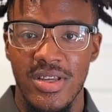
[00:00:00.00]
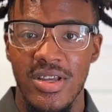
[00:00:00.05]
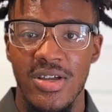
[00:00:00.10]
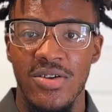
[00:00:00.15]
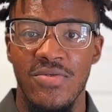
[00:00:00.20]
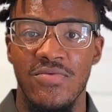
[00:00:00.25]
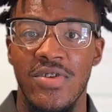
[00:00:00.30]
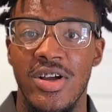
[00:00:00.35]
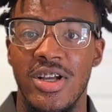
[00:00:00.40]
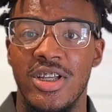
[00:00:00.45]

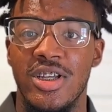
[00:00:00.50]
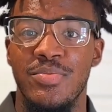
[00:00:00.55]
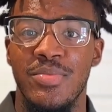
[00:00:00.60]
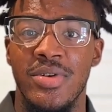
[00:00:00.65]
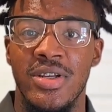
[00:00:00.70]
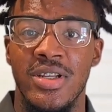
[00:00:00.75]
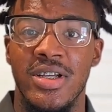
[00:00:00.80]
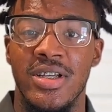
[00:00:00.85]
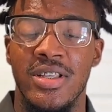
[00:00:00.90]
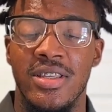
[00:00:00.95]

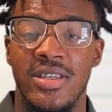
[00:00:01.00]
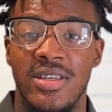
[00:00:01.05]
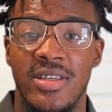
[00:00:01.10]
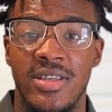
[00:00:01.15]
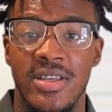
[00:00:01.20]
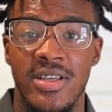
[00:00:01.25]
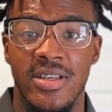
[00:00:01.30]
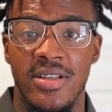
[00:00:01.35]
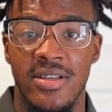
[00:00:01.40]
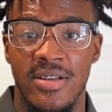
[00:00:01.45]
regimen
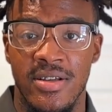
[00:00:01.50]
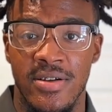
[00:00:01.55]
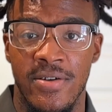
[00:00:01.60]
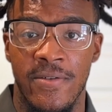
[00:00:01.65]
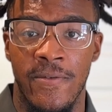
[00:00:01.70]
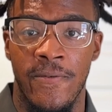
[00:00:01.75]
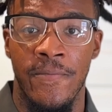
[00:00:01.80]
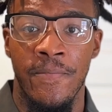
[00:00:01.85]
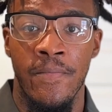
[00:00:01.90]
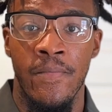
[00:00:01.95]
consists
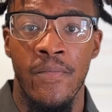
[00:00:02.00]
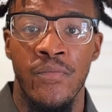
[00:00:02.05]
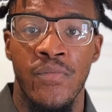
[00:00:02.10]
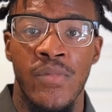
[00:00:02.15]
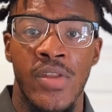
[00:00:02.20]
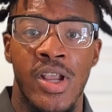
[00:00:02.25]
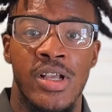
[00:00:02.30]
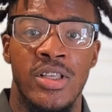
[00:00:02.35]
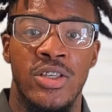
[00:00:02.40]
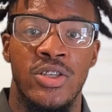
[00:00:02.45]
of.
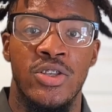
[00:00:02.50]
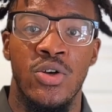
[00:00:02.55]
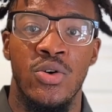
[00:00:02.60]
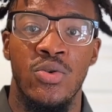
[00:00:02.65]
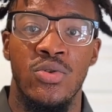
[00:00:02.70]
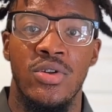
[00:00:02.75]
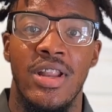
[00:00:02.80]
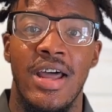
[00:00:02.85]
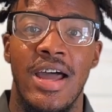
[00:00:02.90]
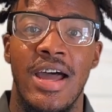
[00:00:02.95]
And
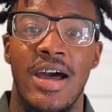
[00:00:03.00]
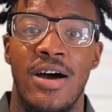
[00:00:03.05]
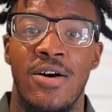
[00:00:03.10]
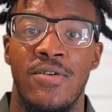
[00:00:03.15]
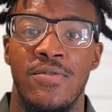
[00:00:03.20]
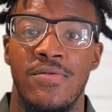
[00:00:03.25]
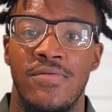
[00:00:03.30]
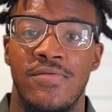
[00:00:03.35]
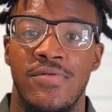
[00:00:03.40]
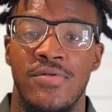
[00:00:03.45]
so
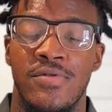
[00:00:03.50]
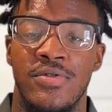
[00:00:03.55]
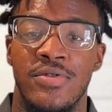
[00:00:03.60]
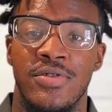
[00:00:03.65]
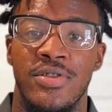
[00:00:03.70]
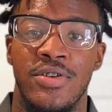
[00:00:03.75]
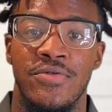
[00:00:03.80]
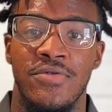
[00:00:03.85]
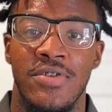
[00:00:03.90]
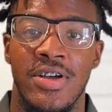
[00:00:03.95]
now for
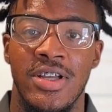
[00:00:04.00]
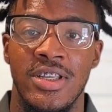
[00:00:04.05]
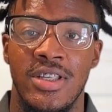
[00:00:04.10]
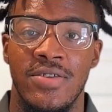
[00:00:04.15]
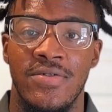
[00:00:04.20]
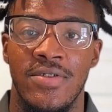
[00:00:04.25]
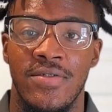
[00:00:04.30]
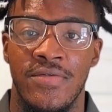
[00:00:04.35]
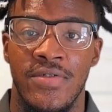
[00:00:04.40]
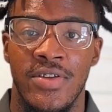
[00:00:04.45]
the rest of
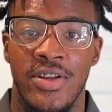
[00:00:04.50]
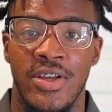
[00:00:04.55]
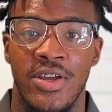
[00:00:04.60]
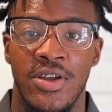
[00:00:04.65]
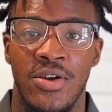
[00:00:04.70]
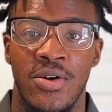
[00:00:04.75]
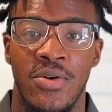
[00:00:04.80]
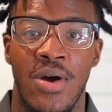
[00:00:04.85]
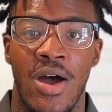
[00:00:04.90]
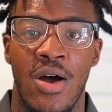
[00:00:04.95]
the
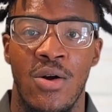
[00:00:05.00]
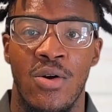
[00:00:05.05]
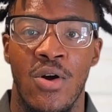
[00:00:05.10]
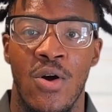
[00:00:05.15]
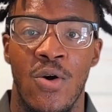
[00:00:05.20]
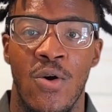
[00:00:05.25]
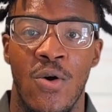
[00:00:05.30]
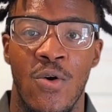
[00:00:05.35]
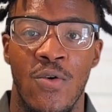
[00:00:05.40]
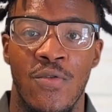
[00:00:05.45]
video, I'll
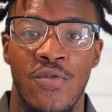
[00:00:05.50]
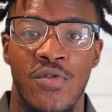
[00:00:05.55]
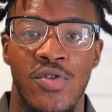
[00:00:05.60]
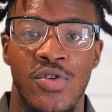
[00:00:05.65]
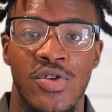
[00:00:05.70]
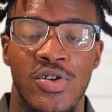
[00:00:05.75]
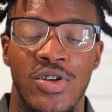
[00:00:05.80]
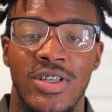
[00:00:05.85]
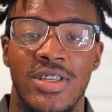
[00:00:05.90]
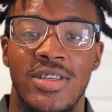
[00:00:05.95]
go
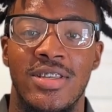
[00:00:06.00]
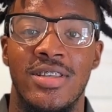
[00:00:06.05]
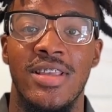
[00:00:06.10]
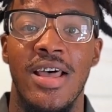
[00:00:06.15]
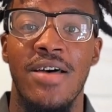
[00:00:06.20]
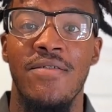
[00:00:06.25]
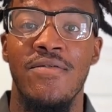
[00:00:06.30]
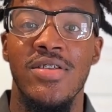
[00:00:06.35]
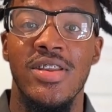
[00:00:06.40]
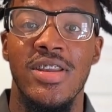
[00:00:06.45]
over
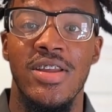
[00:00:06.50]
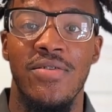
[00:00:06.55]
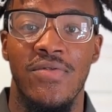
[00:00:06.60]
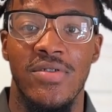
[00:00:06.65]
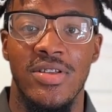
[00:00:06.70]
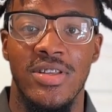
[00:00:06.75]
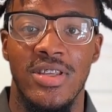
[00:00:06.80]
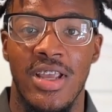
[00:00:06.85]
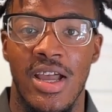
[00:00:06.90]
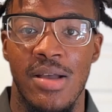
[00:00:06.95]
7
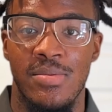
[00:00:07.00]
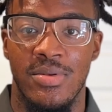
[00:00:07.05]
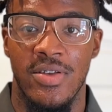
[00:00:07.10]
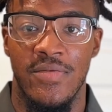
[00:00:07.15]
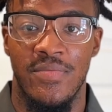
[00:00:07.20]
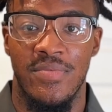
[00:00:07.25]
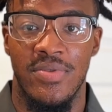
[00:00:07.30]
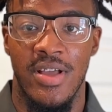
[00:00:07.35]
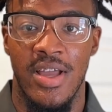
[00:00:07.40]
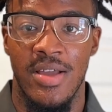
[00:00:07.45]
different types of
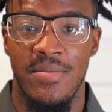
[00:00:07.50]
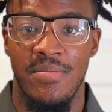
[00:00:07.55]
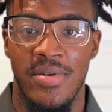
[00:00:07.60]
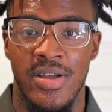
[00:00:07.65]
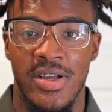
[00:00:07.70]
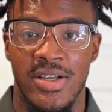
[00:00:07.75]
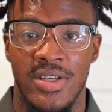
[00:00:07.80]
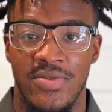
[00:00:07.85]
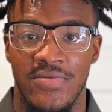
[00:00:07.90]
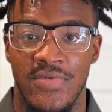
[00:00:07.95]

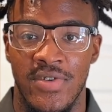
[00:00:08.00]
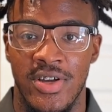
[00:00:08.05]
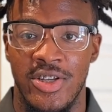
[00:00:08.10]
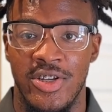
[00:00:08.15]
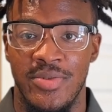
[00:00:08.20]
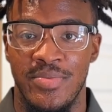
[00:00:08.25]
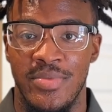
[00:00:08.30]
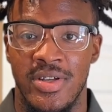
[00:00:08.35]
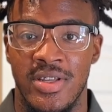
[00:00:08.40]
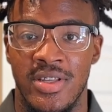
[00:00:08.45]
plant-based
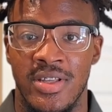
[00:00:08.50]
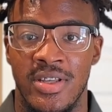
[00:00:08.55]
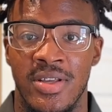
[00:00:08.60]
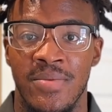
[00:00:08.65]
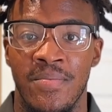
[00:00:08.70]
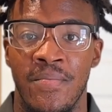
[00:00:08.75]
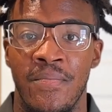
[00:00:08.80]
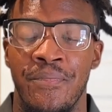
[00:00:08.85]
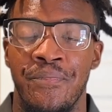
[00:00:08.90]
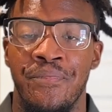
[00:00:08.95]
regimens,
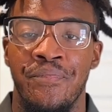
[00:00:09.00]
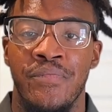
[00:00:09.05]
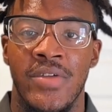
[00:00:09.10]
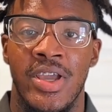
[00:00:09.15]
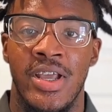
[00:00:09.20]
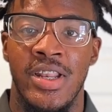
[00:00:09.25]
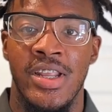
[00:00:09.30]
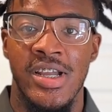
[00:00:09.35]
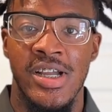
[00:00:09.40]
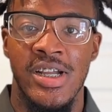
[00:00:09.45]

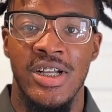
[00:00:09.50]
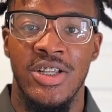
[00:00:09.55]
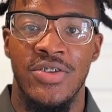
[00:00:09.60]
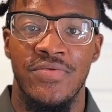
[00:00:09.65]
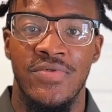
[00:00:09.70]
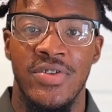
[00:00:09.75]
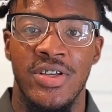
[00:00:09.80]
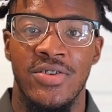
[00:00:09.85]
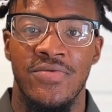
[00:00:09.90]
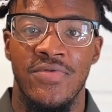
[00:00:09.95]
and each of
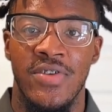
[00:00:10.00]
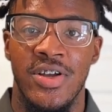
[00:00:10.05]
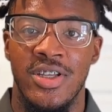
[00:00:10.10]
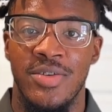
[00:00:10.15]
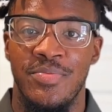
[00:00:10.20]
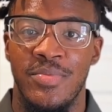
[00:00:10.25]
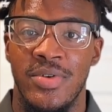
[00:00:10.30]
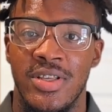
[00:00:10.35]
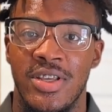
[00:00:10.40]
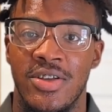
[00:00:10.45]
these
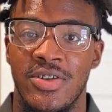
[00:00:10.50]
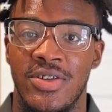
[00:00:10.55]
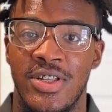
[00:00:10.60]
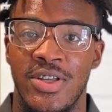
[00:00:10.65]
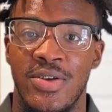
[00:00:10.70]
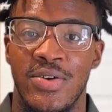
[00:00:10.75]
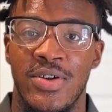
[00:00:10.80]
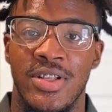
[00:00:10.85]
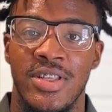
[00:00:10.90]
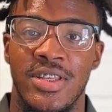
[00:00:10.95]
regimens are
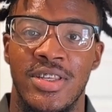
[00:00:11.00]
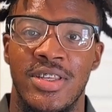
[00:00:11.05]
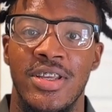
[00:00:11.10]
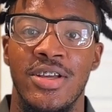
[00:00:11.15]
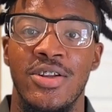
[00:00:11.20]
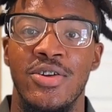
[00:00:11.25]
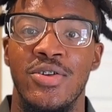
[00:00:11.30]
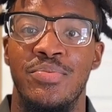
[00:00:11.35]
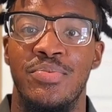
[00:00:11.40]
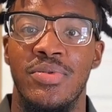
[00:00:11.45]
still
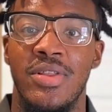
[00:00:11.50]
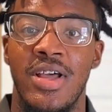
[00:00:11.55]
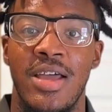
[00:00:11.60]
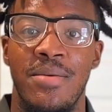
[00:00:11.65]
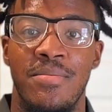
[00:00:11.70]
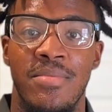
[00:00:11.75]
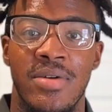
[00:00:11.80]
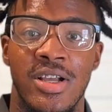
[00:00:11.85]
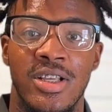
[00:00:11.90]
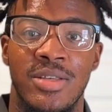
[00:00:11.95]
considered
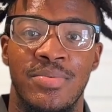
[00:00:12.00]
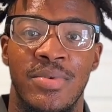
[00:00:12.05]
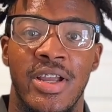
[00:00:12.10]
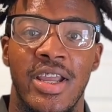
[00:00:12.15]
plant-based, but